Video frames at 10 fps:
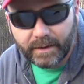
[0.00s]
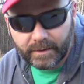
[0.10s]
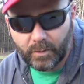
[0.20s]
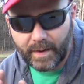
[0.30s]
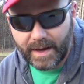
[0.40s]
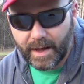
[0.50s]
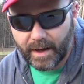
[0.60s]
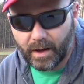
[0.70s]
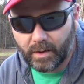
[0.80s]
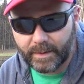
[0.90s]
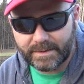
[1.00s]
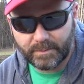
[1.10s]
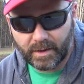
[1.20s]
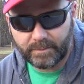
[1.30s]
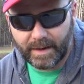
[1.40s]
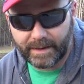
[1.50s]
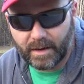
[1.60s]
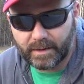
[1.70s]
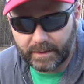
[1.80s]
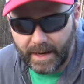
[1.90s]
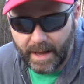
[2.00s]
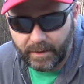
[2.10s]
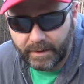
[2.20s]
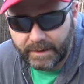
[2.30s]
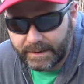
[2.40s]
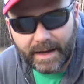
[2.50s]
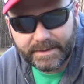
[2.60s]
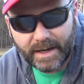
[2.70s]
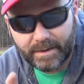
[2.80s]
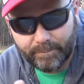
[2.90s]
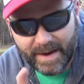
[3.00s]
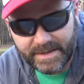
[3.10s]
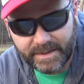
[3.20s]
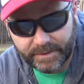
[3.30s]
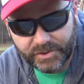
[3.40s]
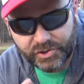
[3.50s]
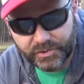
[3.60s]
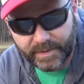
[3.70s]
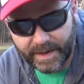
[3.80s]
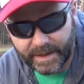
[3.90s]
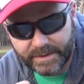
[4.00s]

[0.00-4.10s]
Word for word: And the way I always mark my garden out I take mason string.